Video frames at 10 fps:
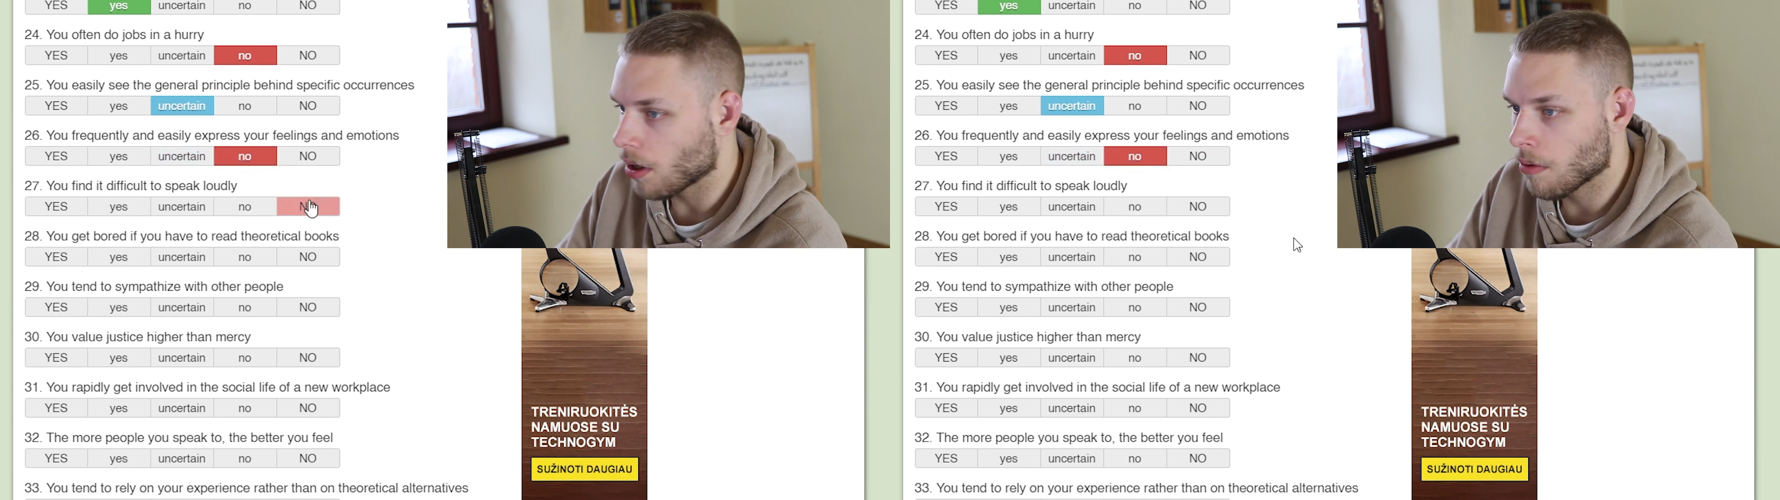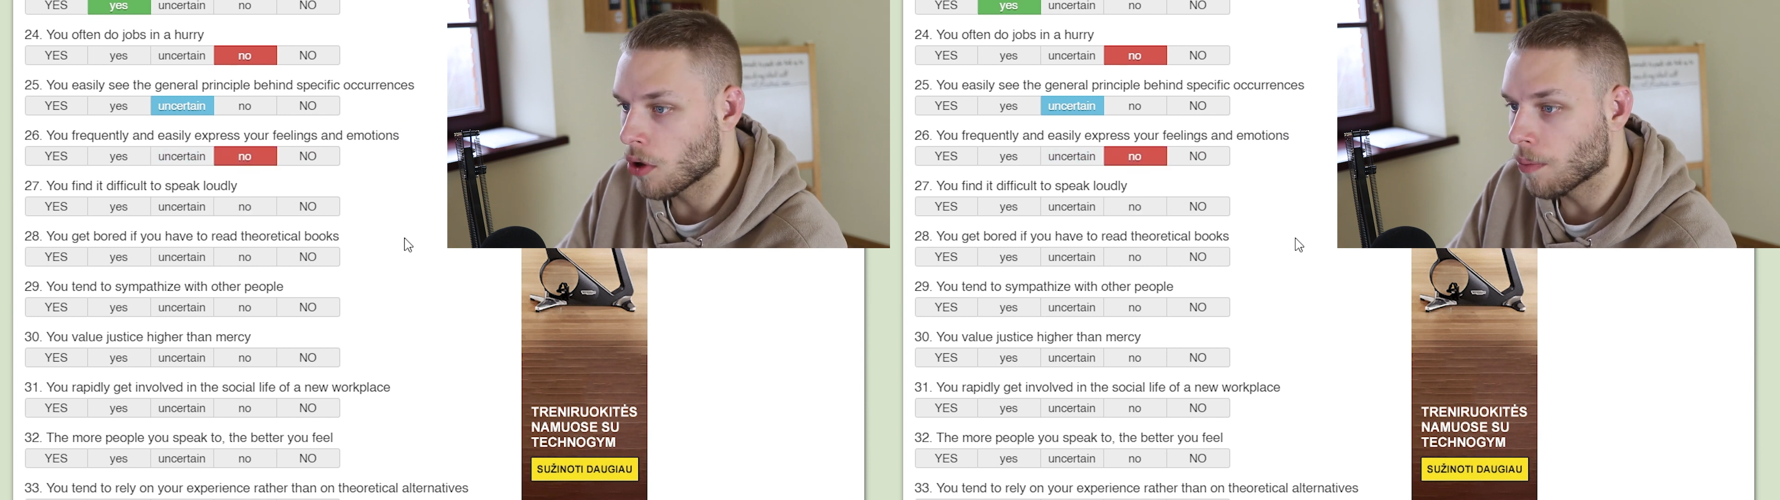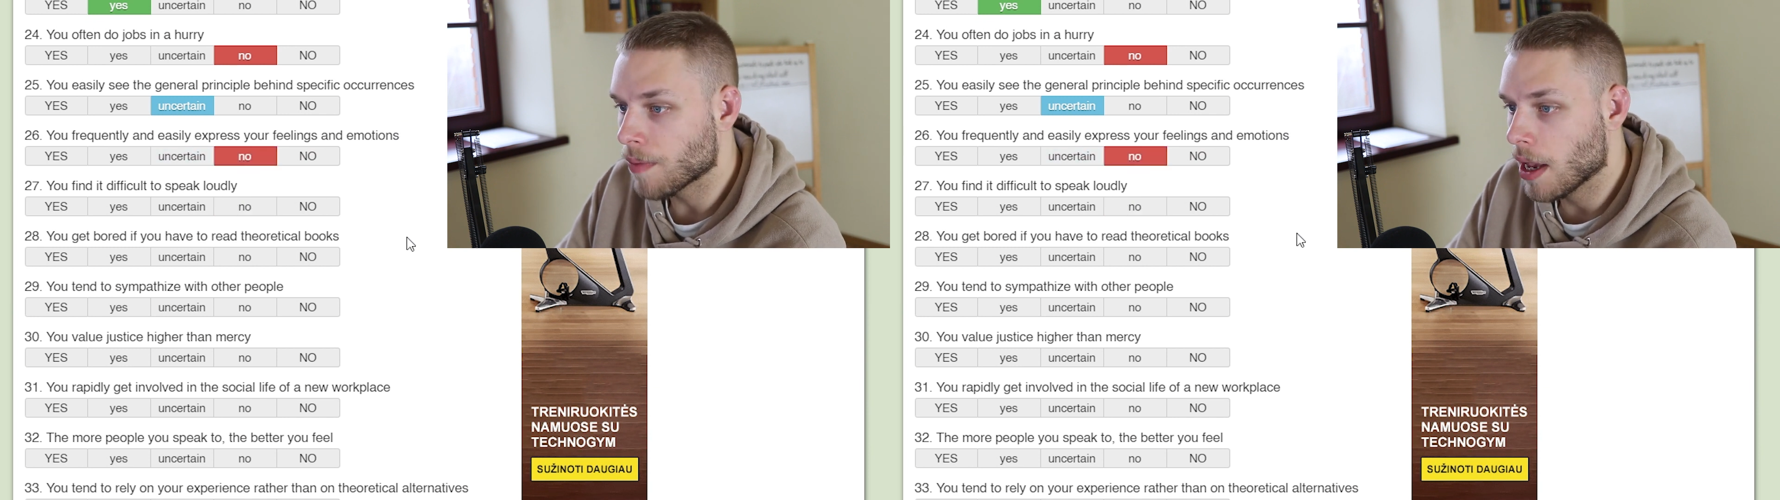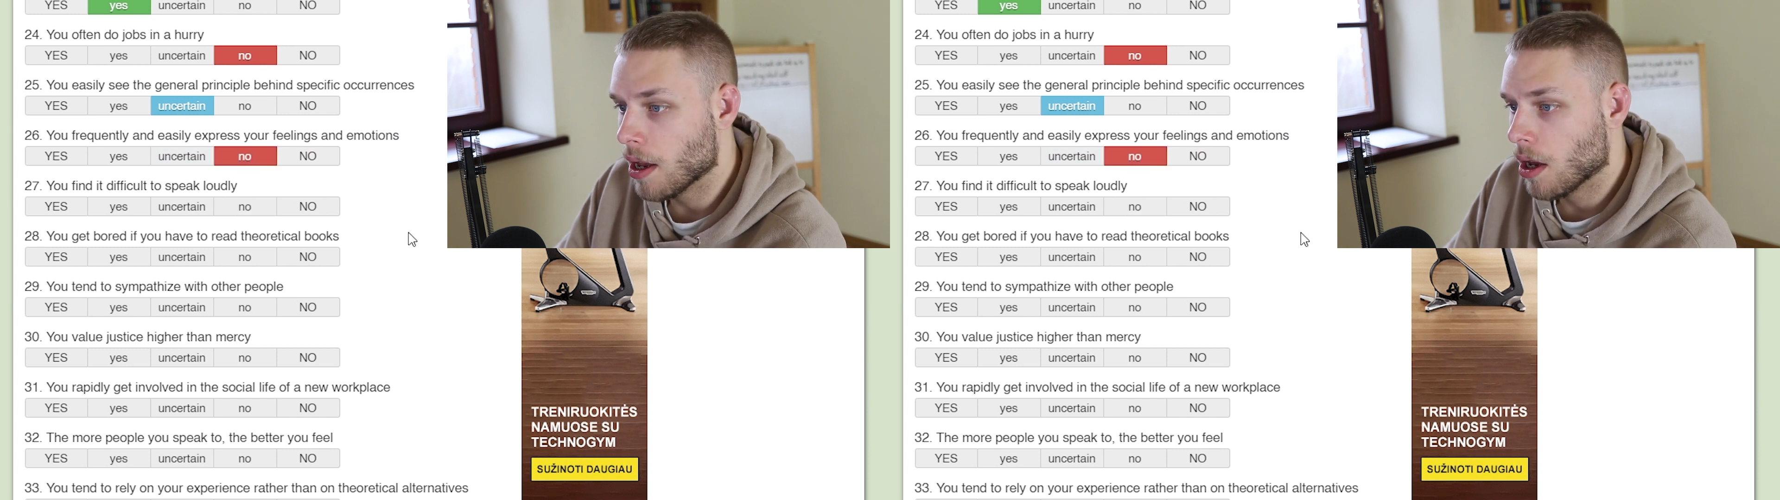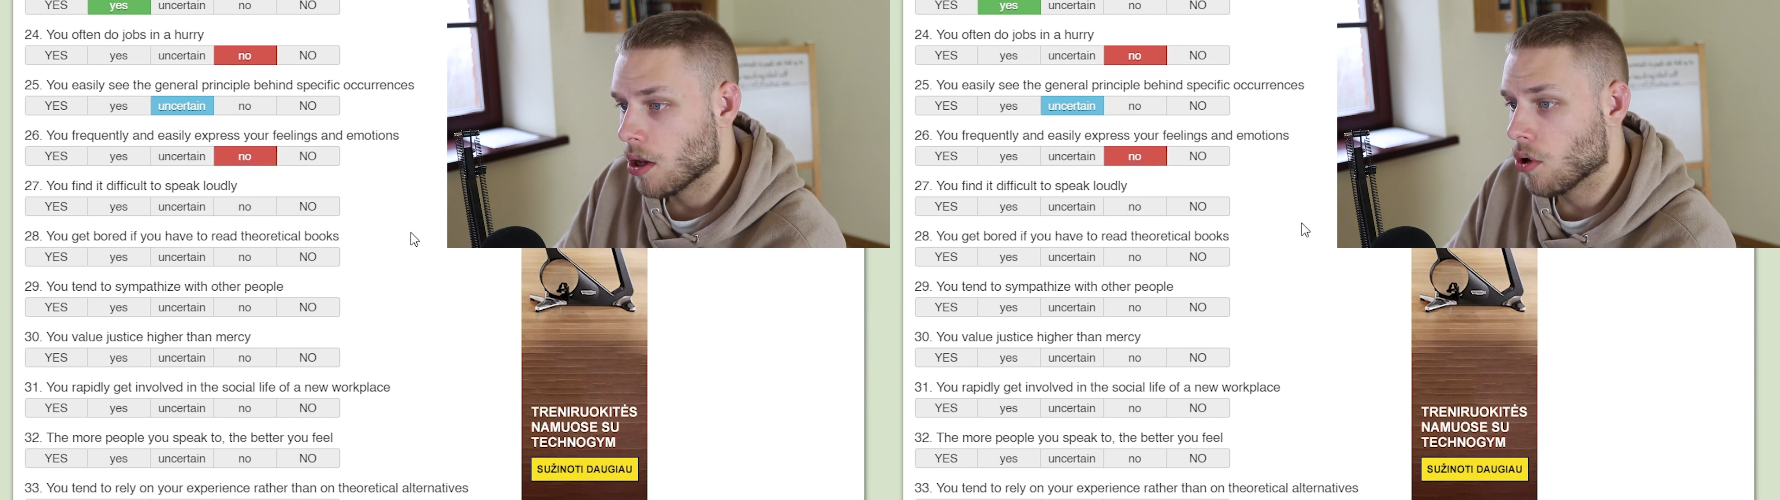No.
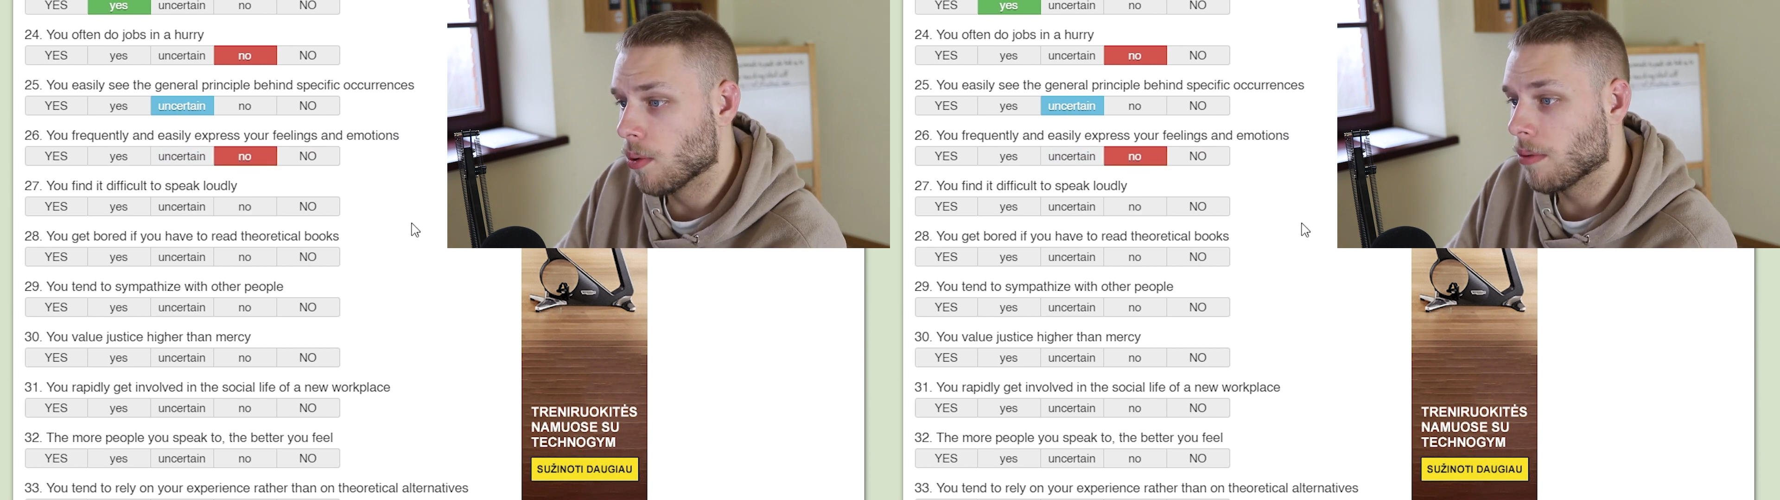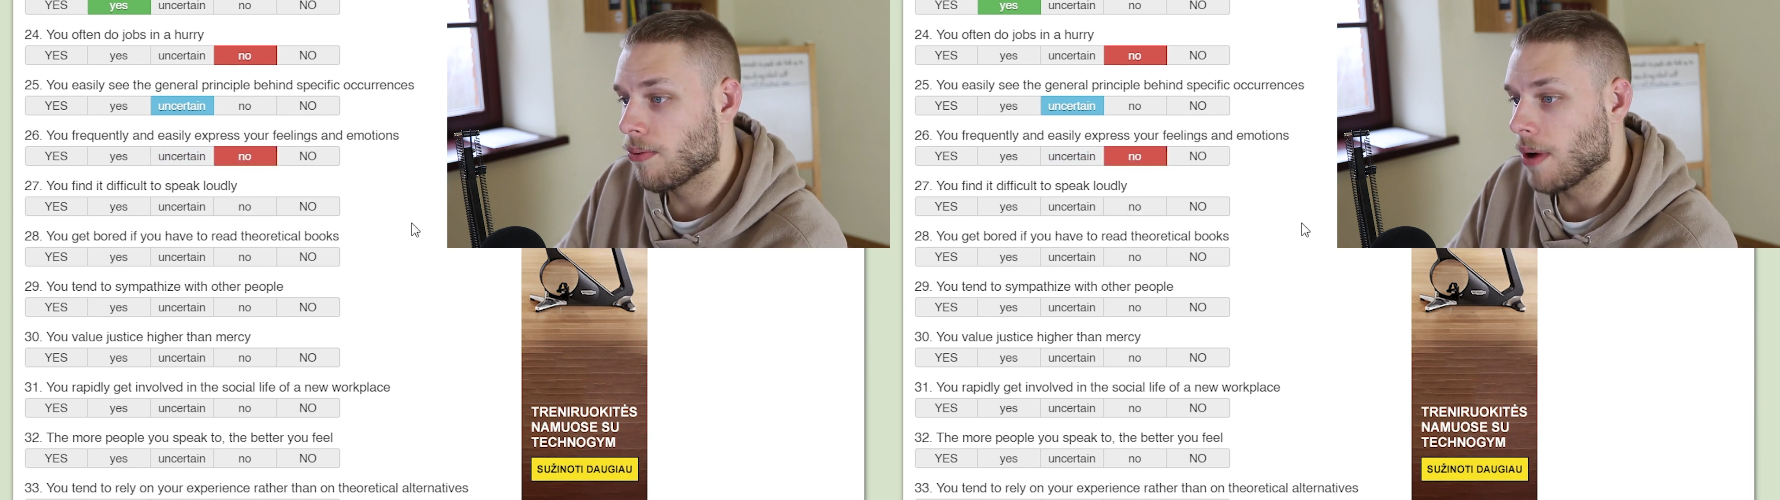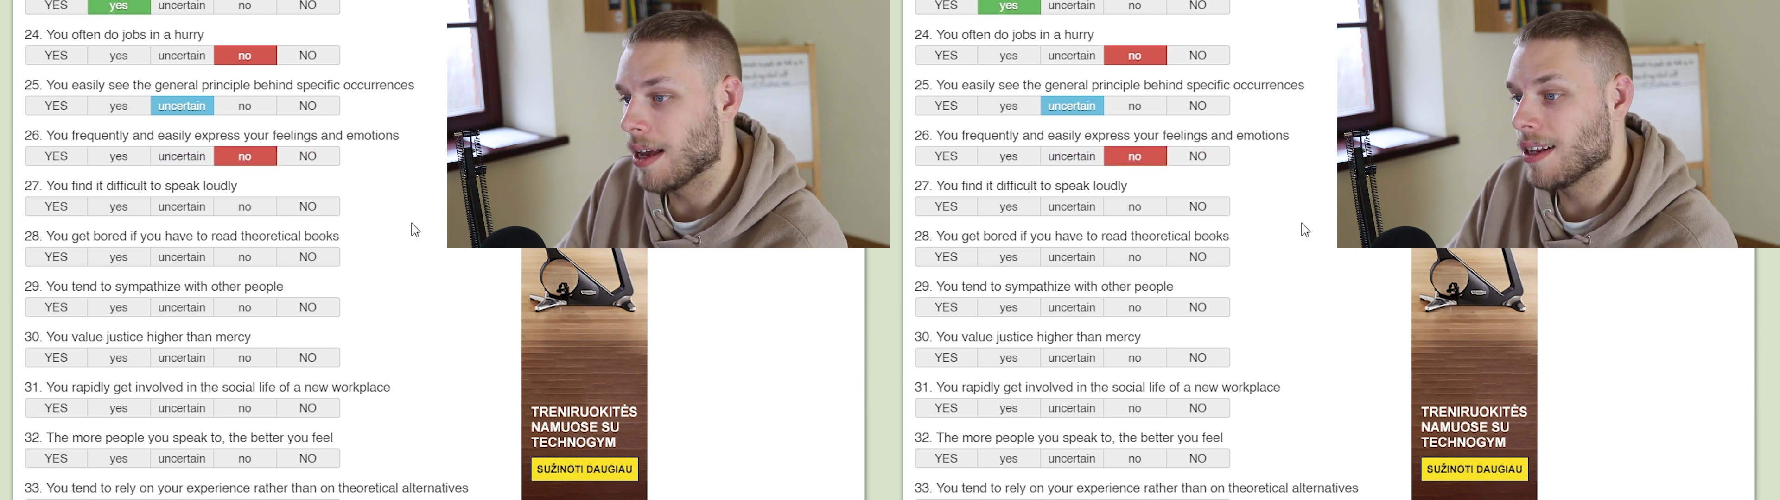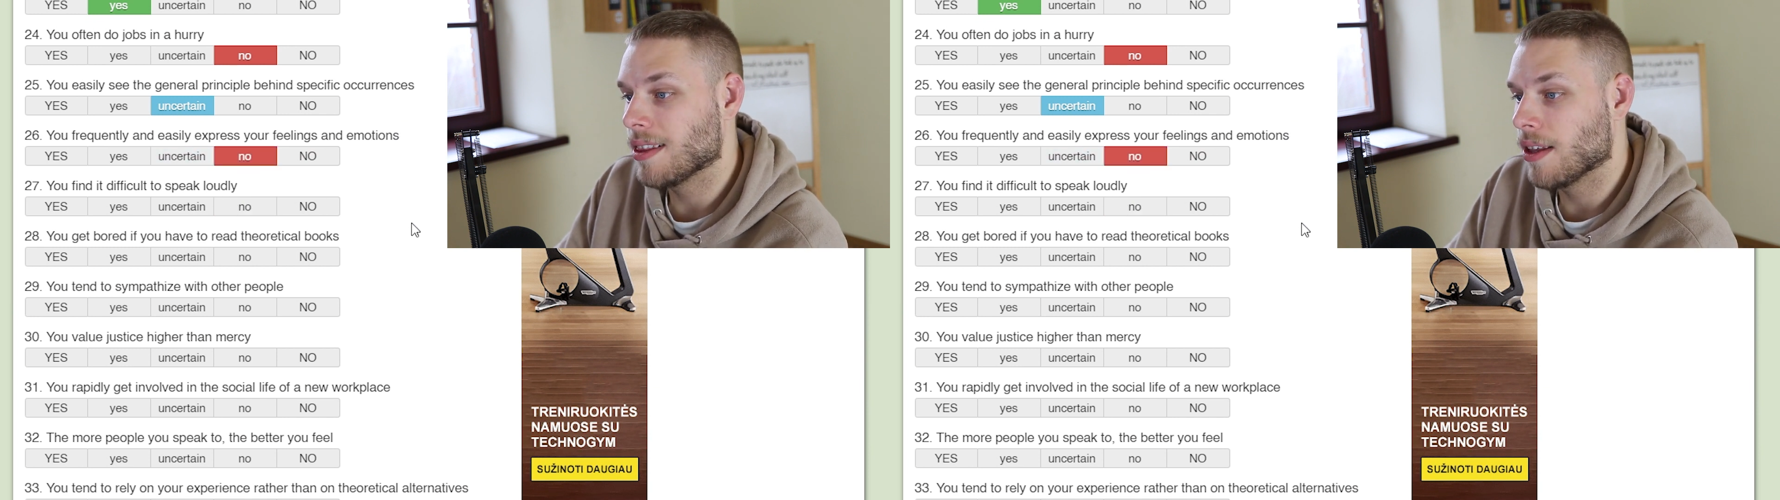You will find it